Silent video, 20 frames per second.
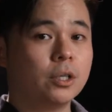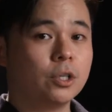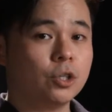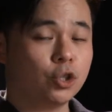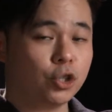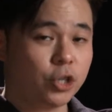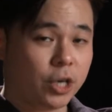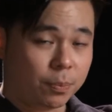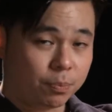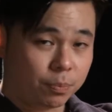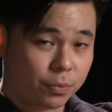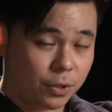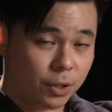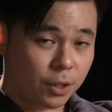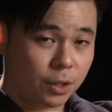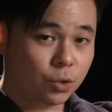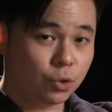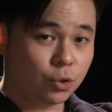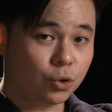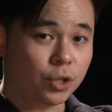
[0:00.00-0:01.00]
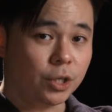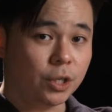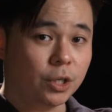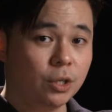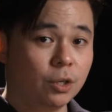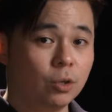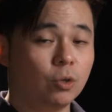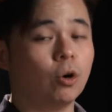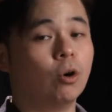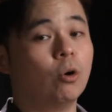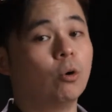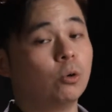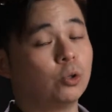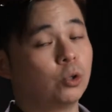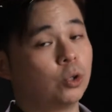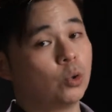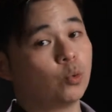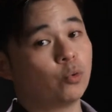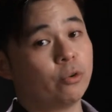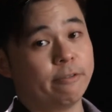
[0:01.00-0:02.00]
chapter 3 got
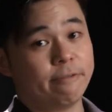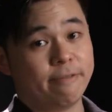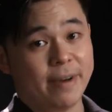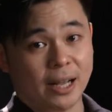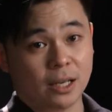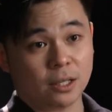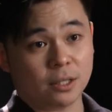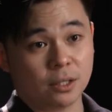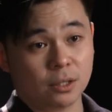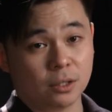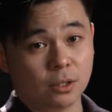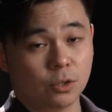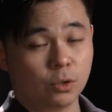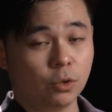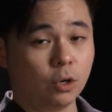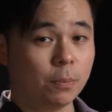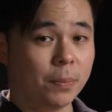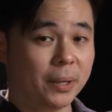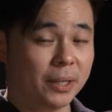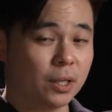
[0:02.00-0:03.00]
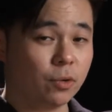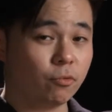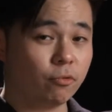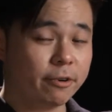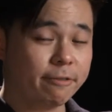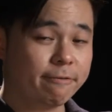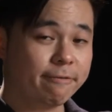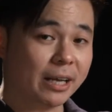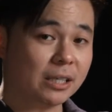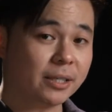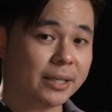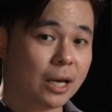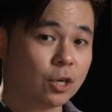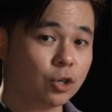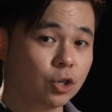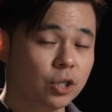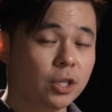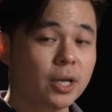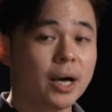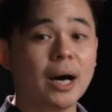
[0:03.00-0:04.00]
also reflex. So about the reflex
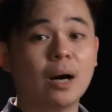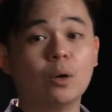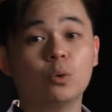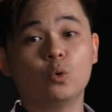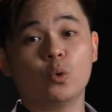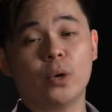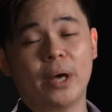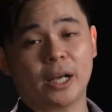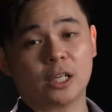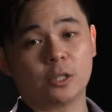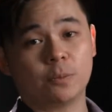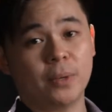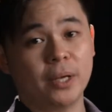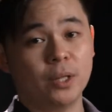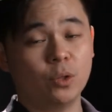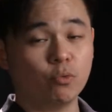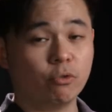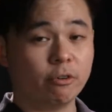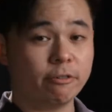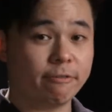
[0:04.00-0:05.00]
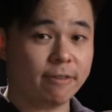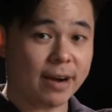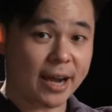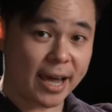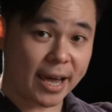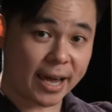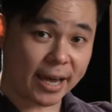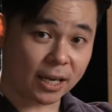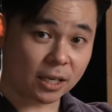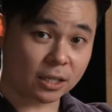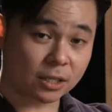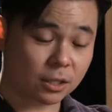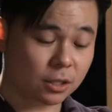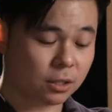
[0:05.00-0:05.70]
action, how to explain reflex,